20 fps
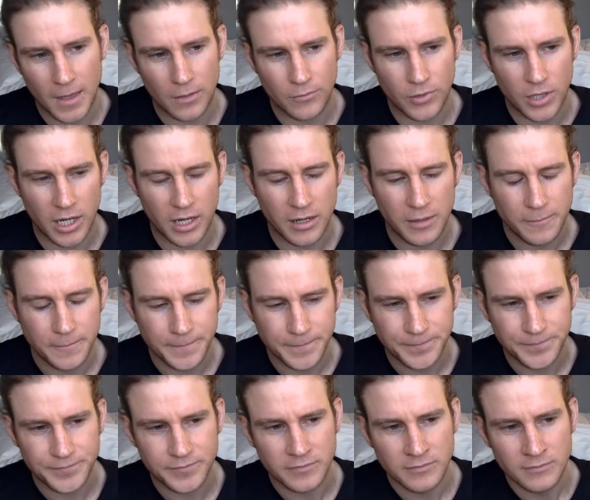okay?
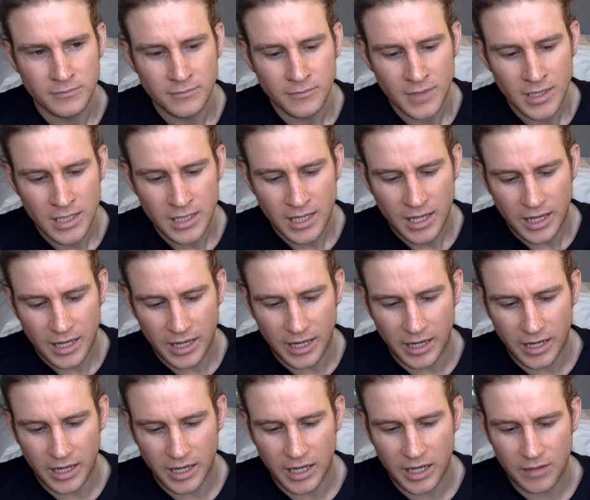
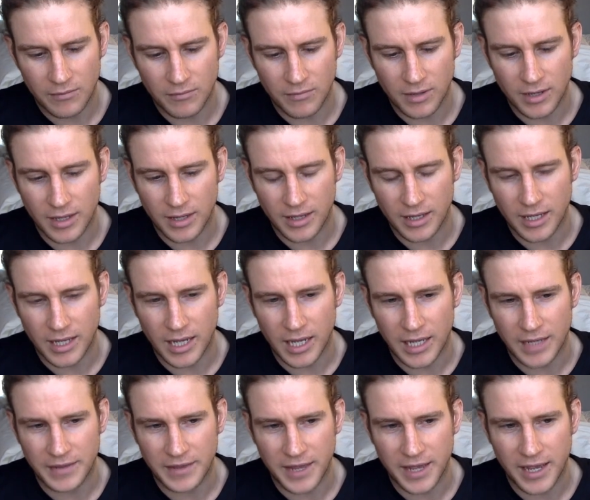
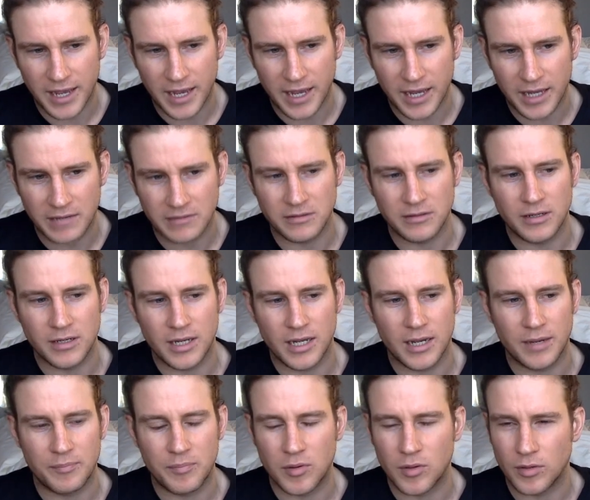And then
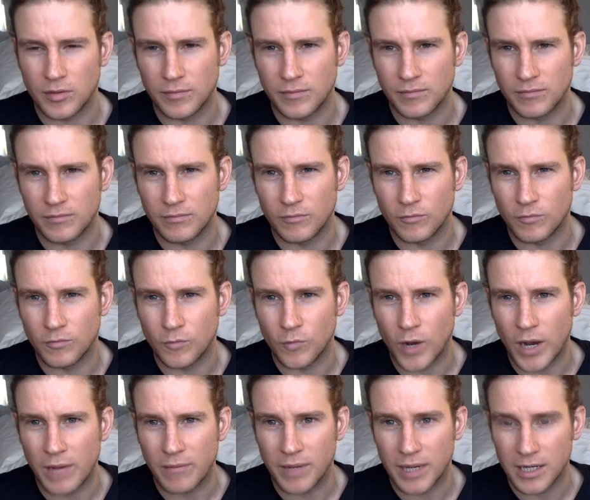I put
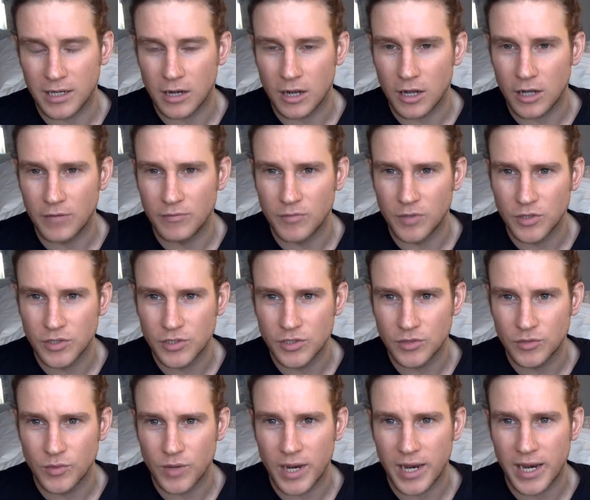weight back on,
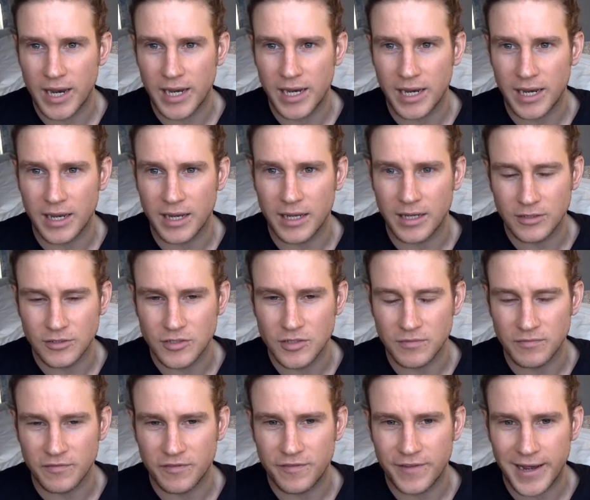muscle weight and
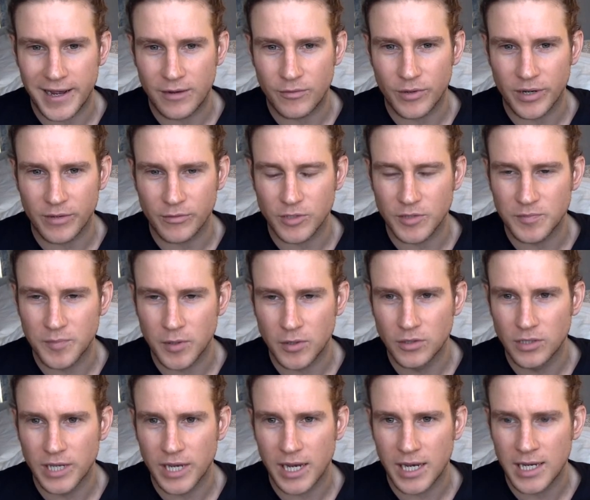some fat when I was
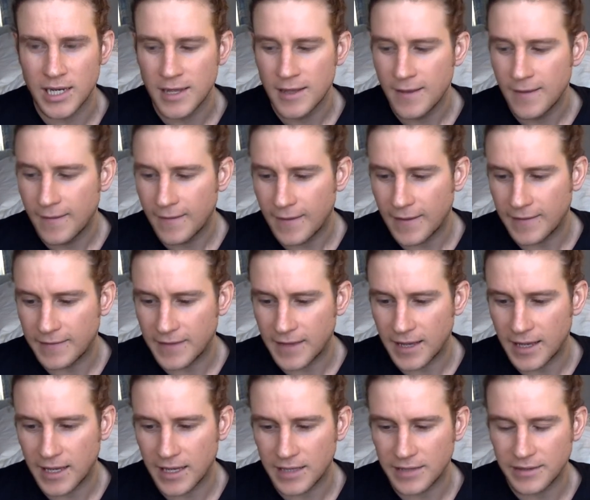bulking. And
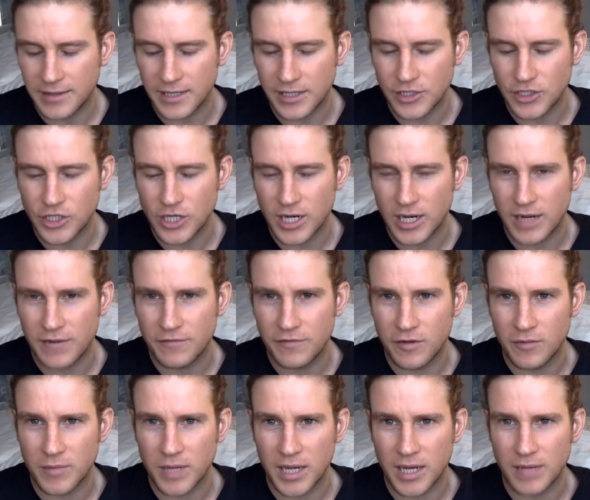then this year
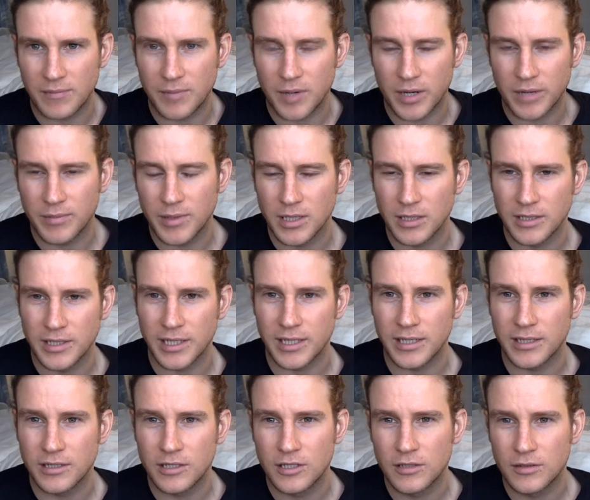for my
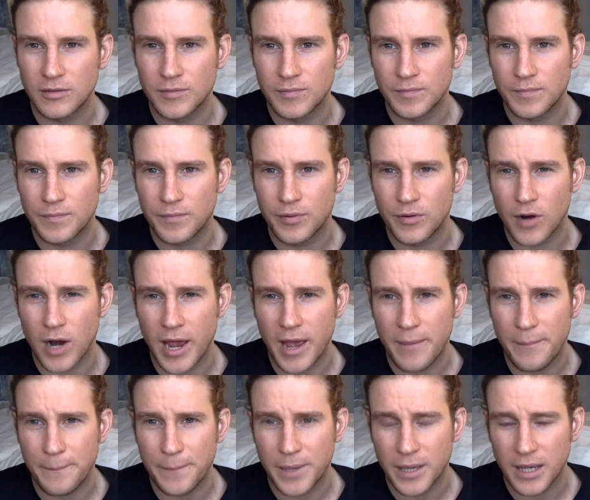bodybuilding
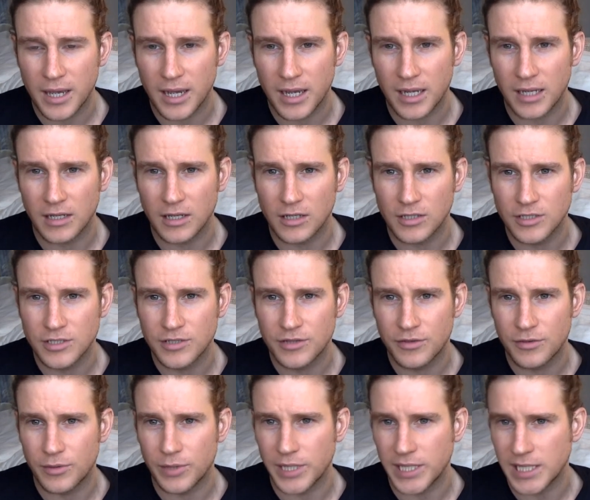prep, I lost
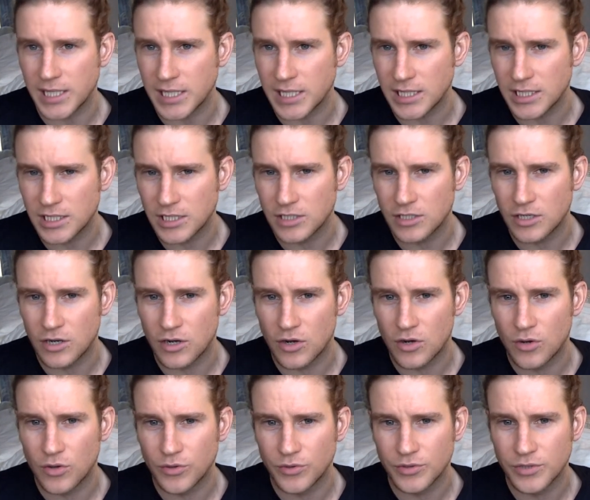3
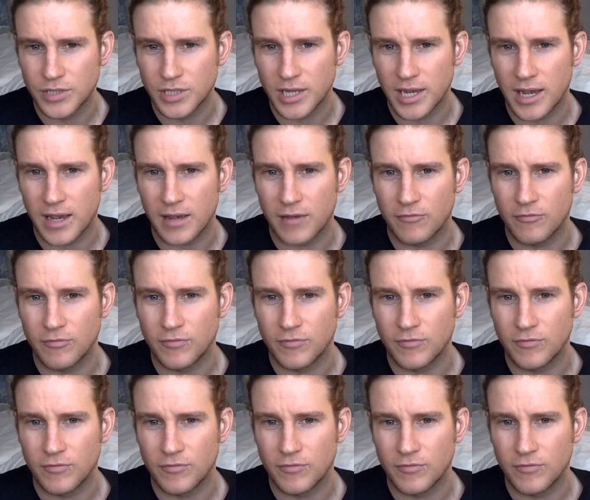stone to get